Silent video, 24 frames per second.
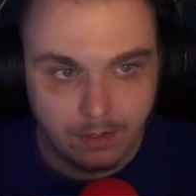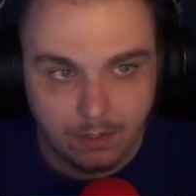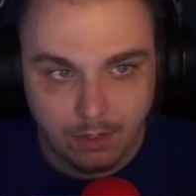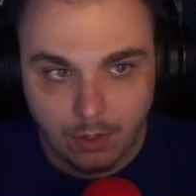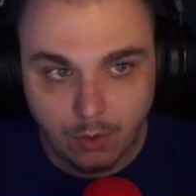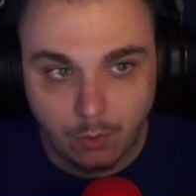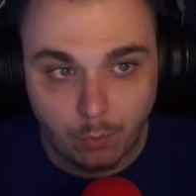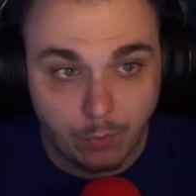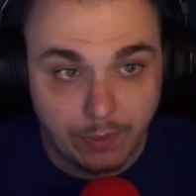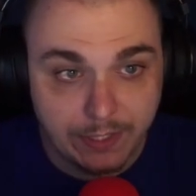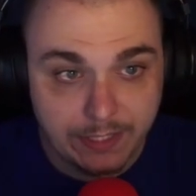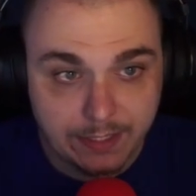
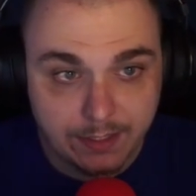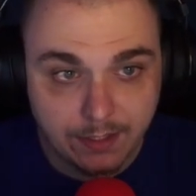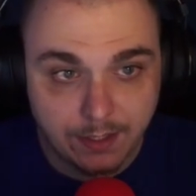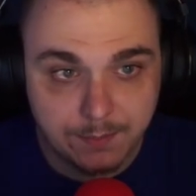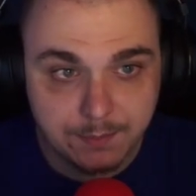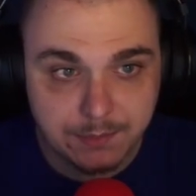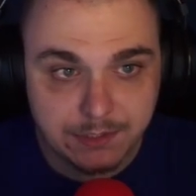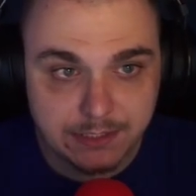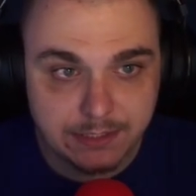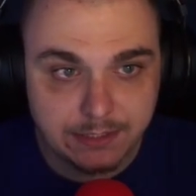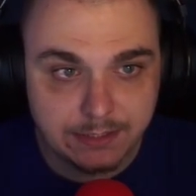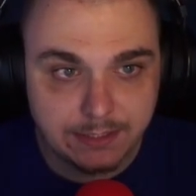When it
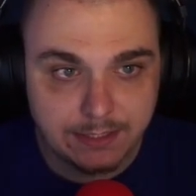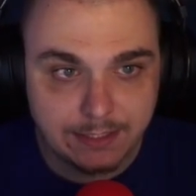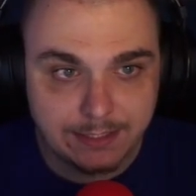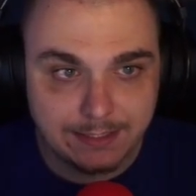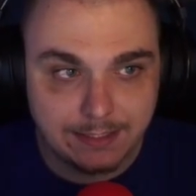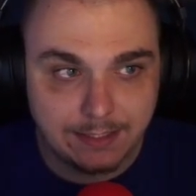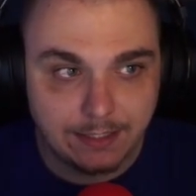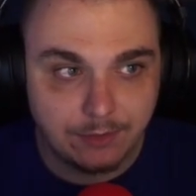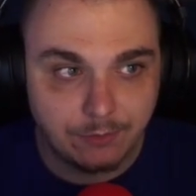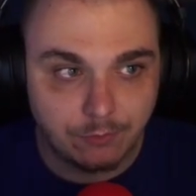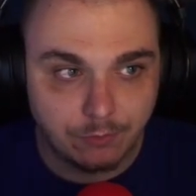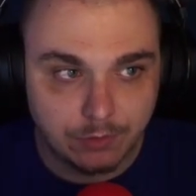comes to
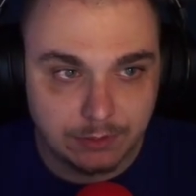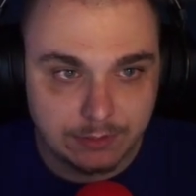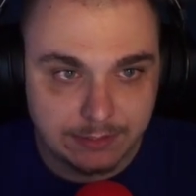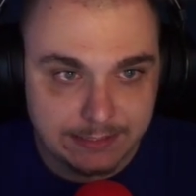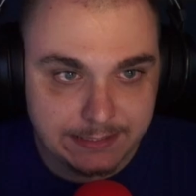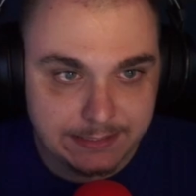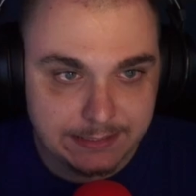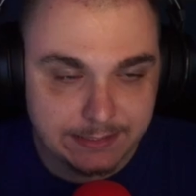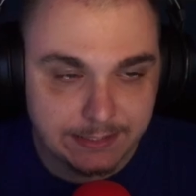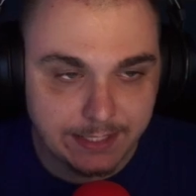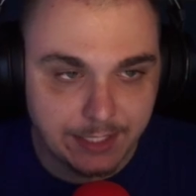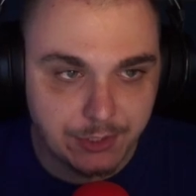release
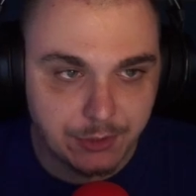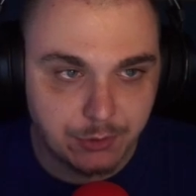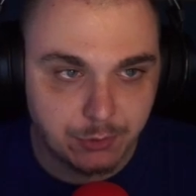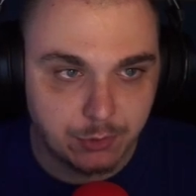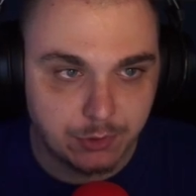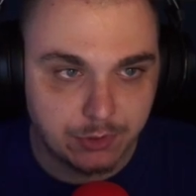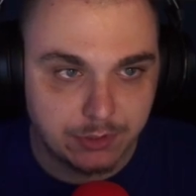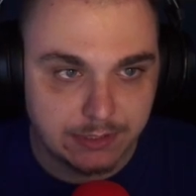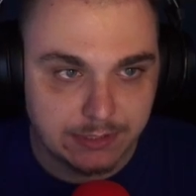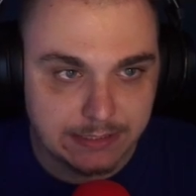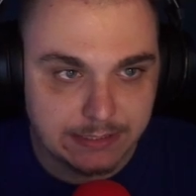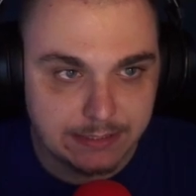
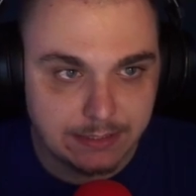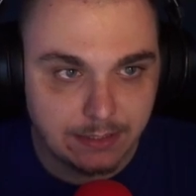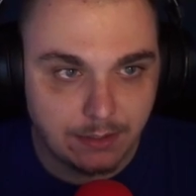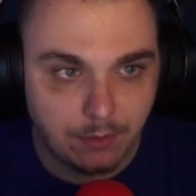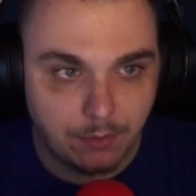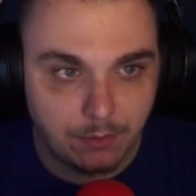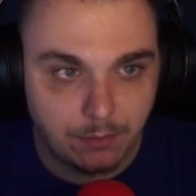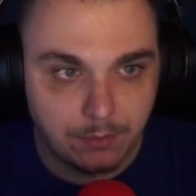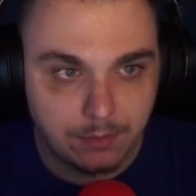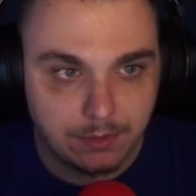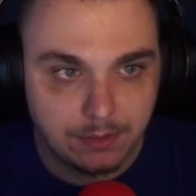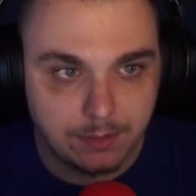schedules,
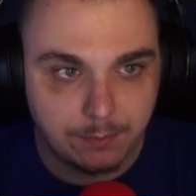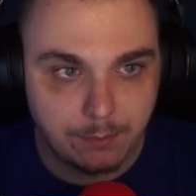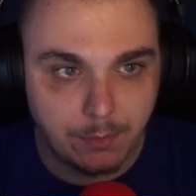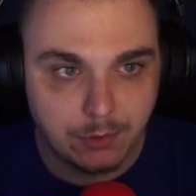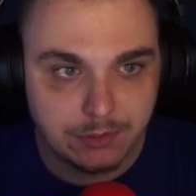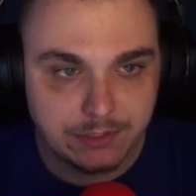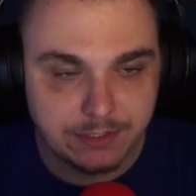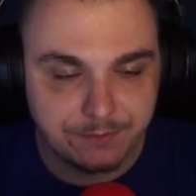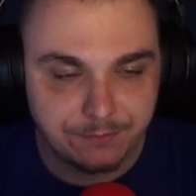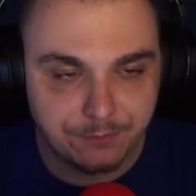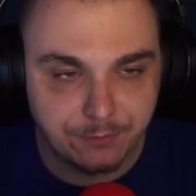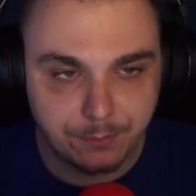the most
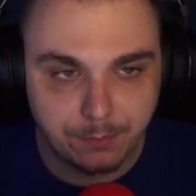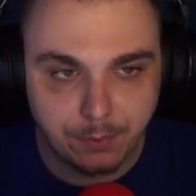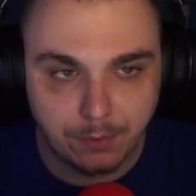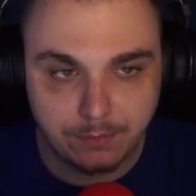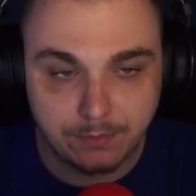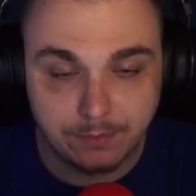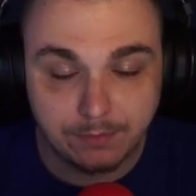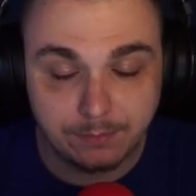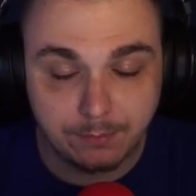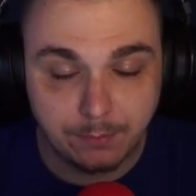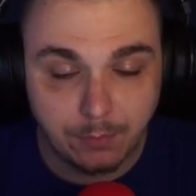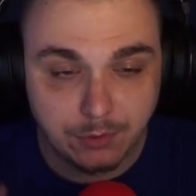
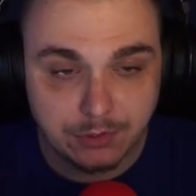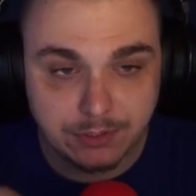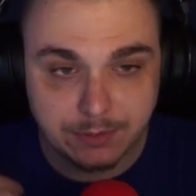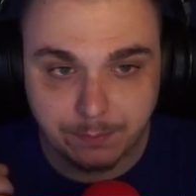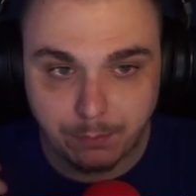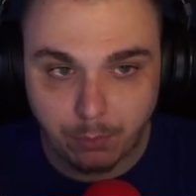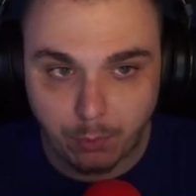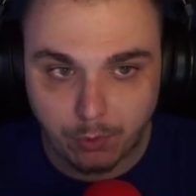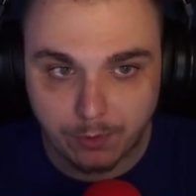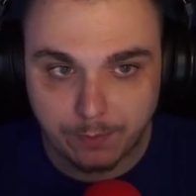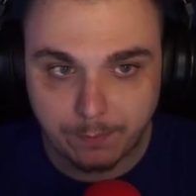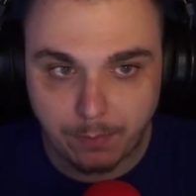
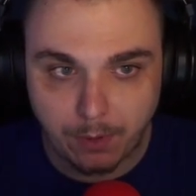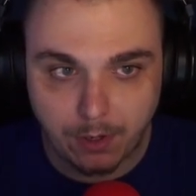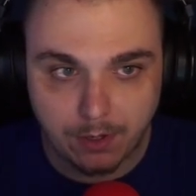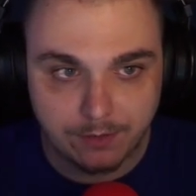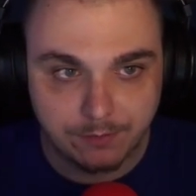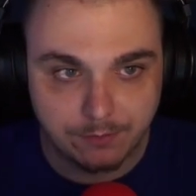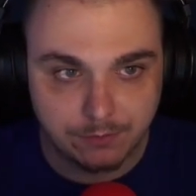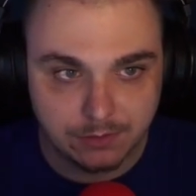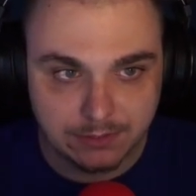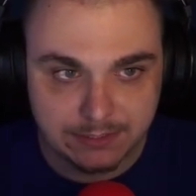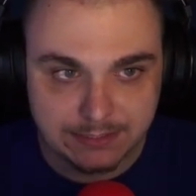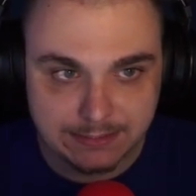important part of
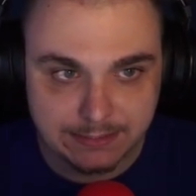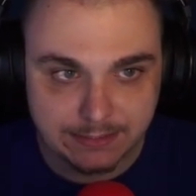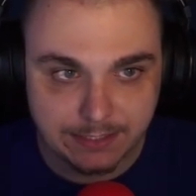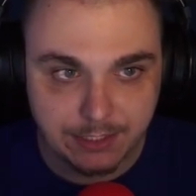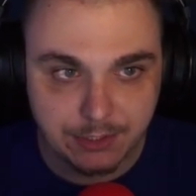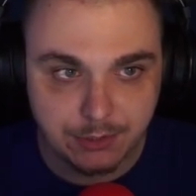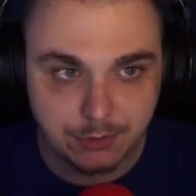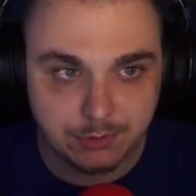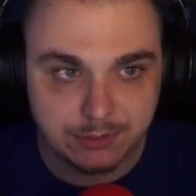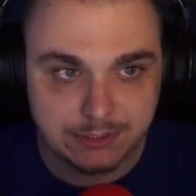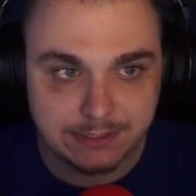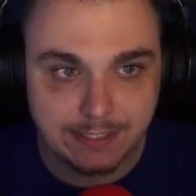release
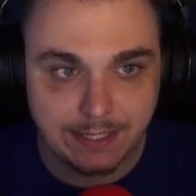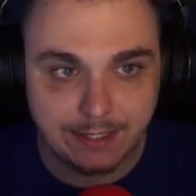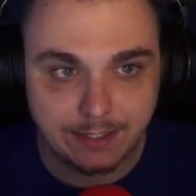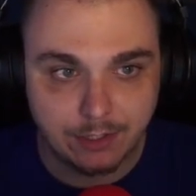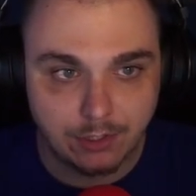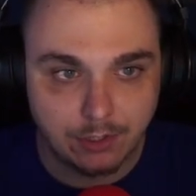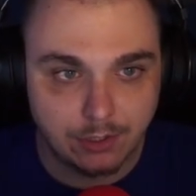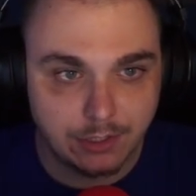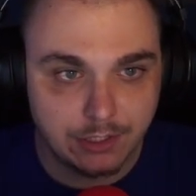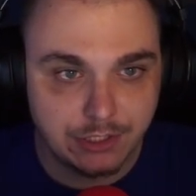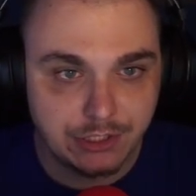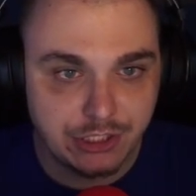schedules is that
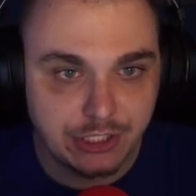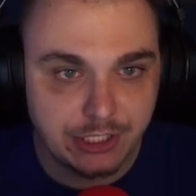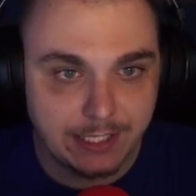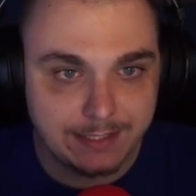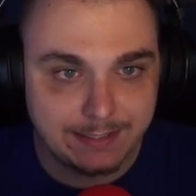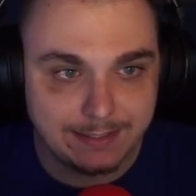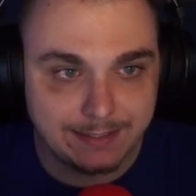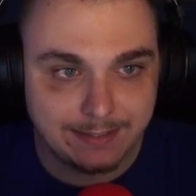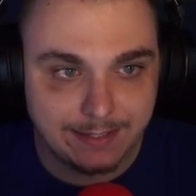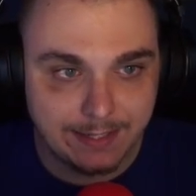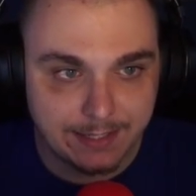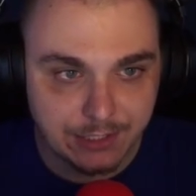current gen
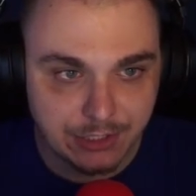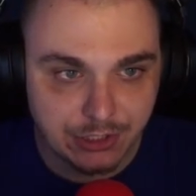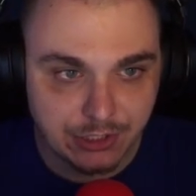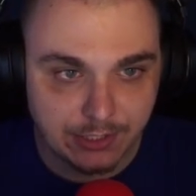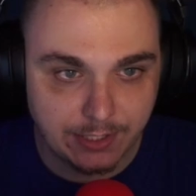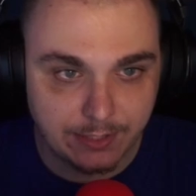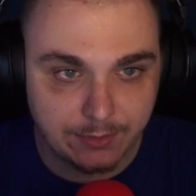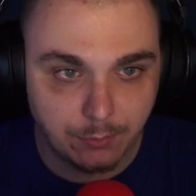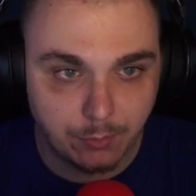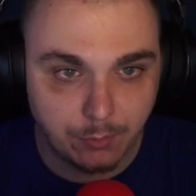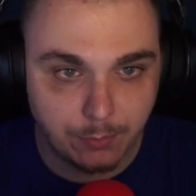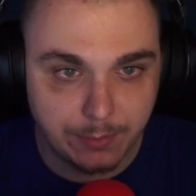and next
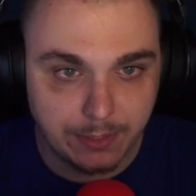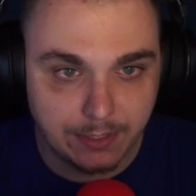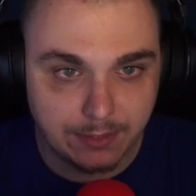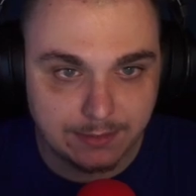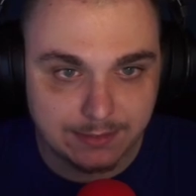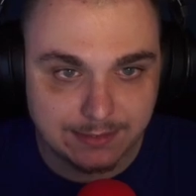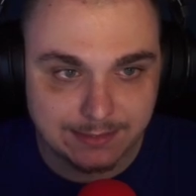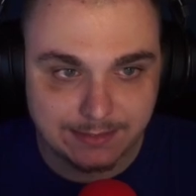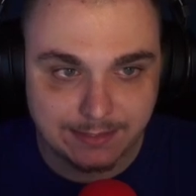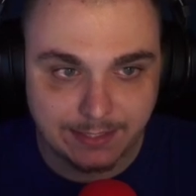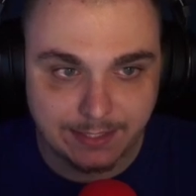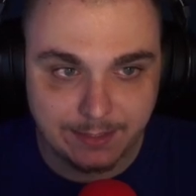gen will be on the
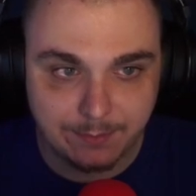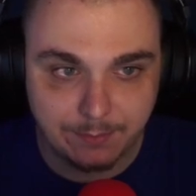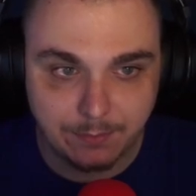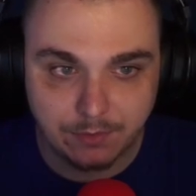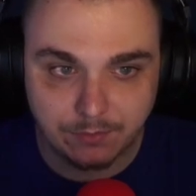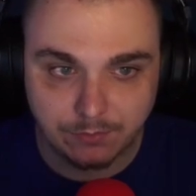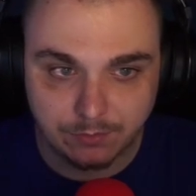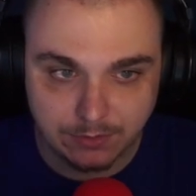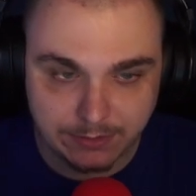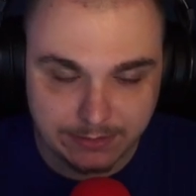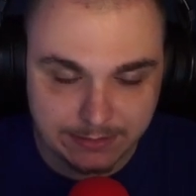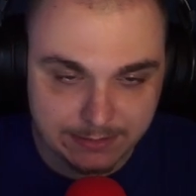same
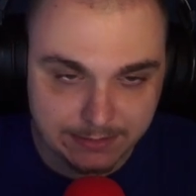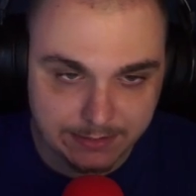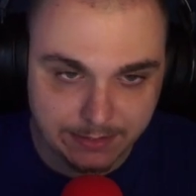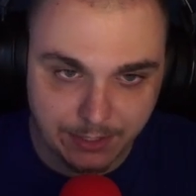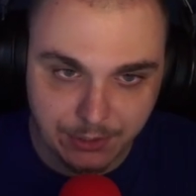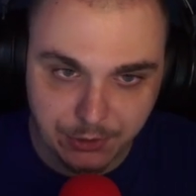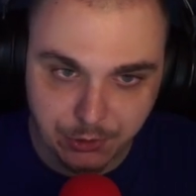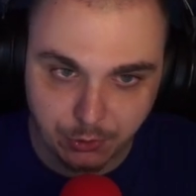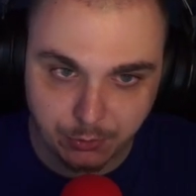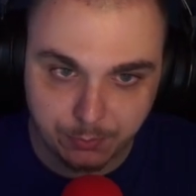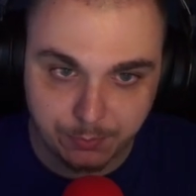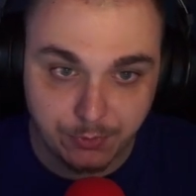release
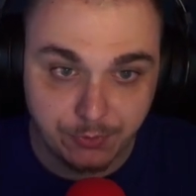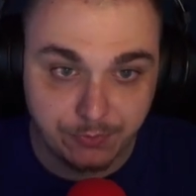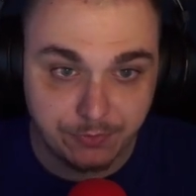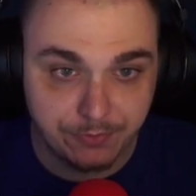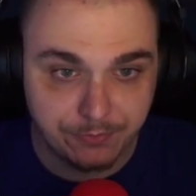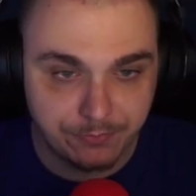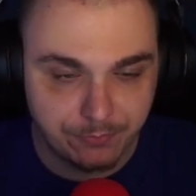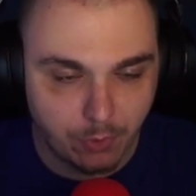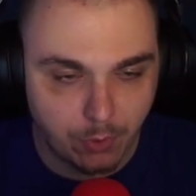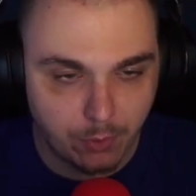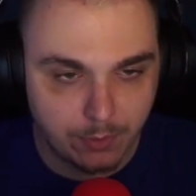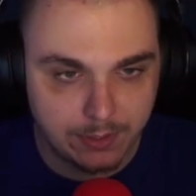schedule moving
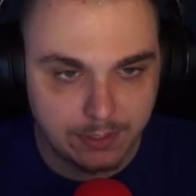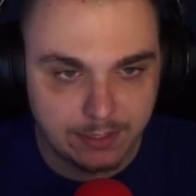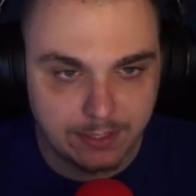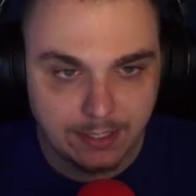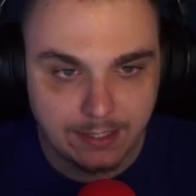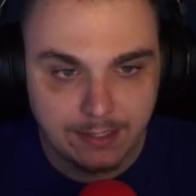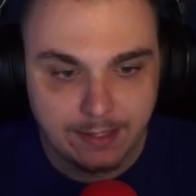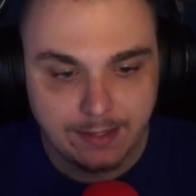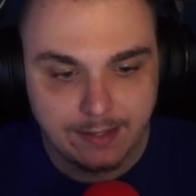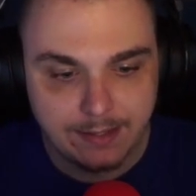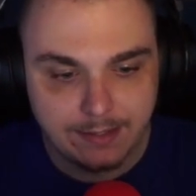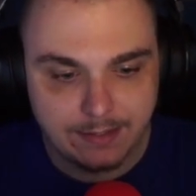forward.
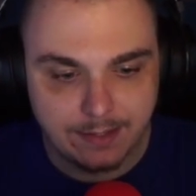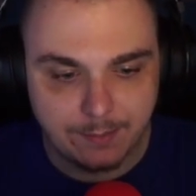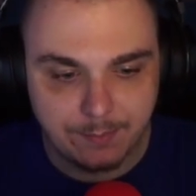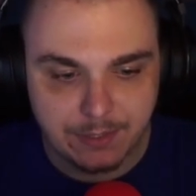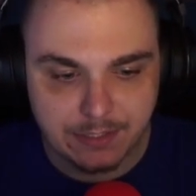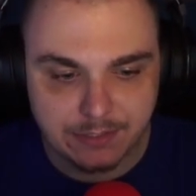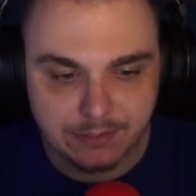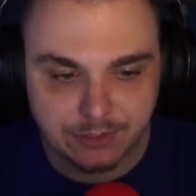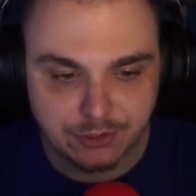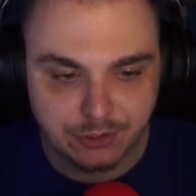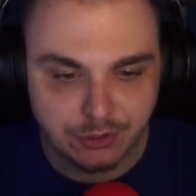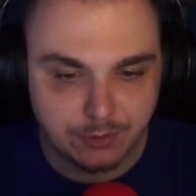That means
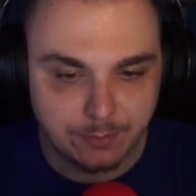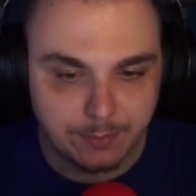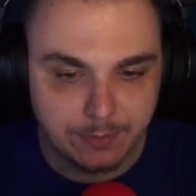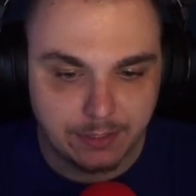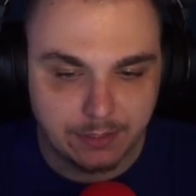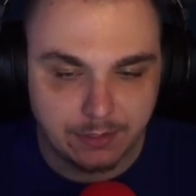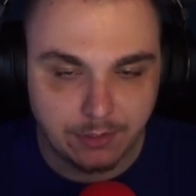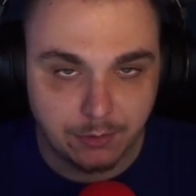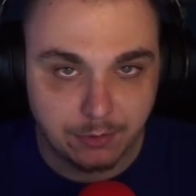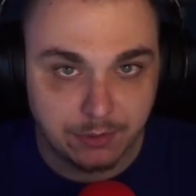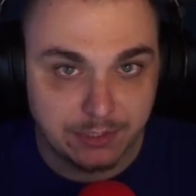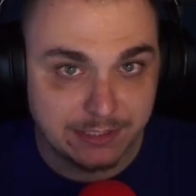there's going to be
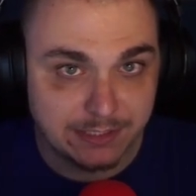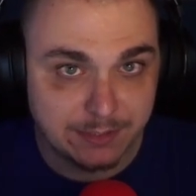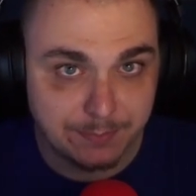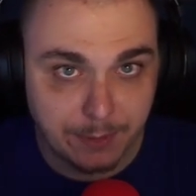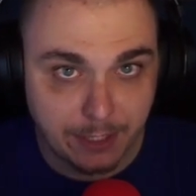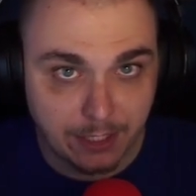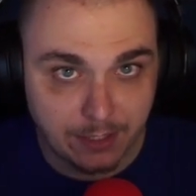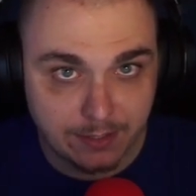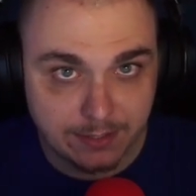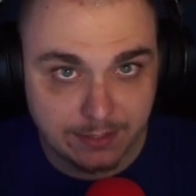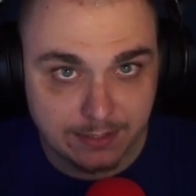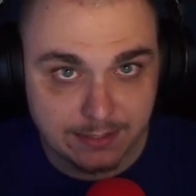no
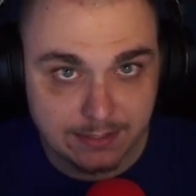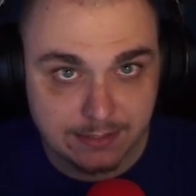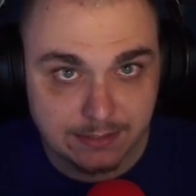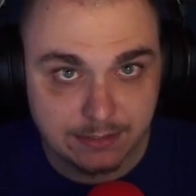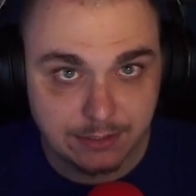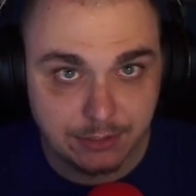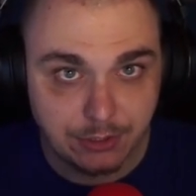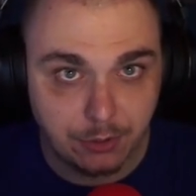disparities.